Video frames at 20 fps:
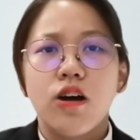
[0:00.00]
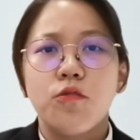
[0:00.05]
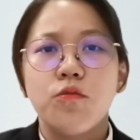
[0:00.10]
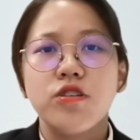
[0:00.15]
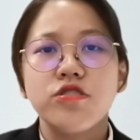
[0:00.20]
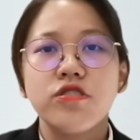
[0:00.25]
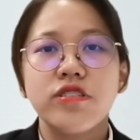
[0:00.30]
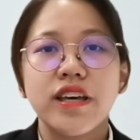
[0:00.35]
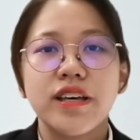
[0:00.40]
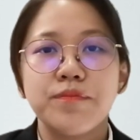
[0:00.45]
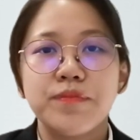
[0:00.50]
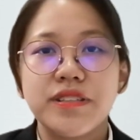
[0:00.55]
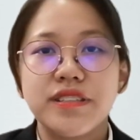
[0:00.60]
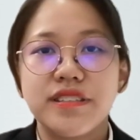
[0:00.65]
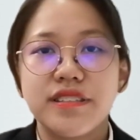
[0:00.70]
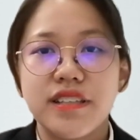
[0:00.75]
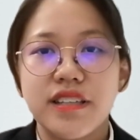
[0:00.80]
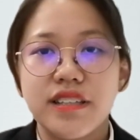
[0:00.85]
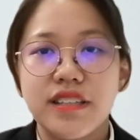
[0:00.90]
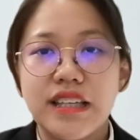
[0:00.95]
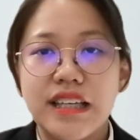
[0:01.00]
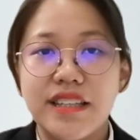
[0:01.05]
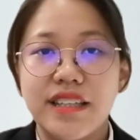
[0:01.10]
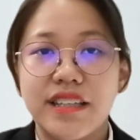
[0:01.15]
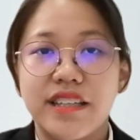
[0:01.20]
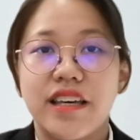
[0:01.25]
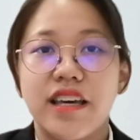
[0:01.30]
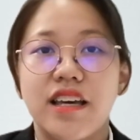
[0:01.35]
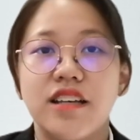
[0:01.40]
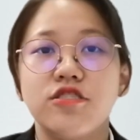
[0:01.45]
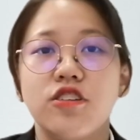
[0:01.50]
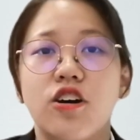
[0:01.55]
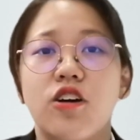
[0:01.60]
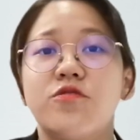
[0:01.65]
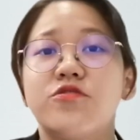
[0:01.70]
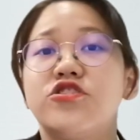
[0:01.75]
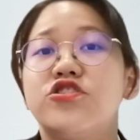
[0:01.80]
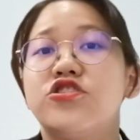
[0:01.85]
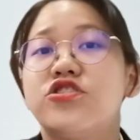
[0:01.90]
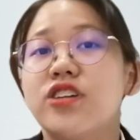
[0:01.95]
Also can be seen in the case of
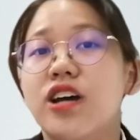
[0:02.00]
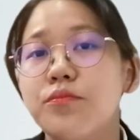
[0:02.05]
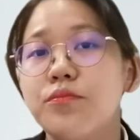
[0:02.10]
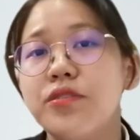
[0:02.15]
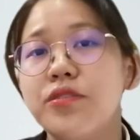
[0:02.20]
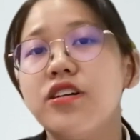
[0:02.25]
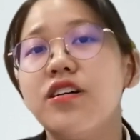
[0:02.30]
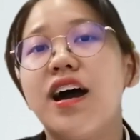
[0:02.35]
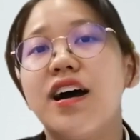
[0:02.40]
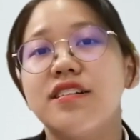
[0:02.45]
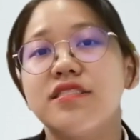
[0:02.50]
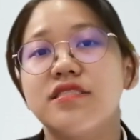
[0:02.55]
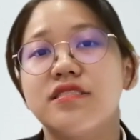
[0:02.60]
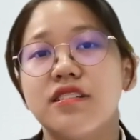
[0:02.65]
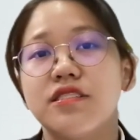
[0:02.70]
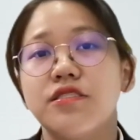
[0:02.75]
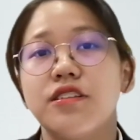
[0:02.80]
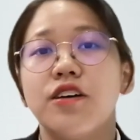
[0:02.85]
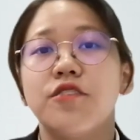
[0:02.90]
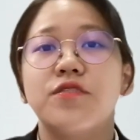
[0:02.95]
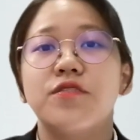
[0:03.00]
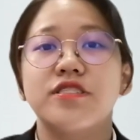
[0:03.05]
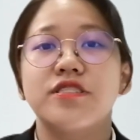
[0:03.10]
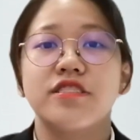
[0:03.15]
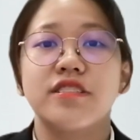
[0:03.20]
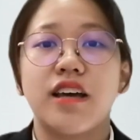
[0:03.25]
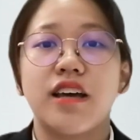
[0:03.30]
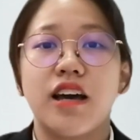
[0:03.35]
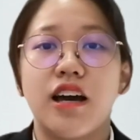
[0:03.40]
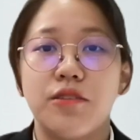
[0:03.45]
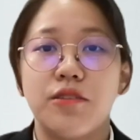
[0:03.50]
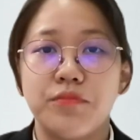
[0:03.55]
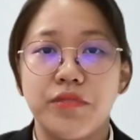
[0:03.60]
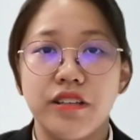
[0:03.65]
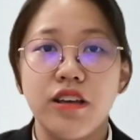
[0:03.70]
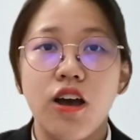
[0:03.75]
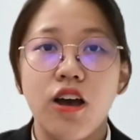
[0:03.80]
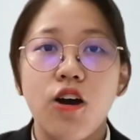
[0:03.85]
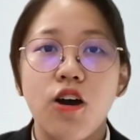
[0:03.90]
Jamil Hassan vs. Kaming,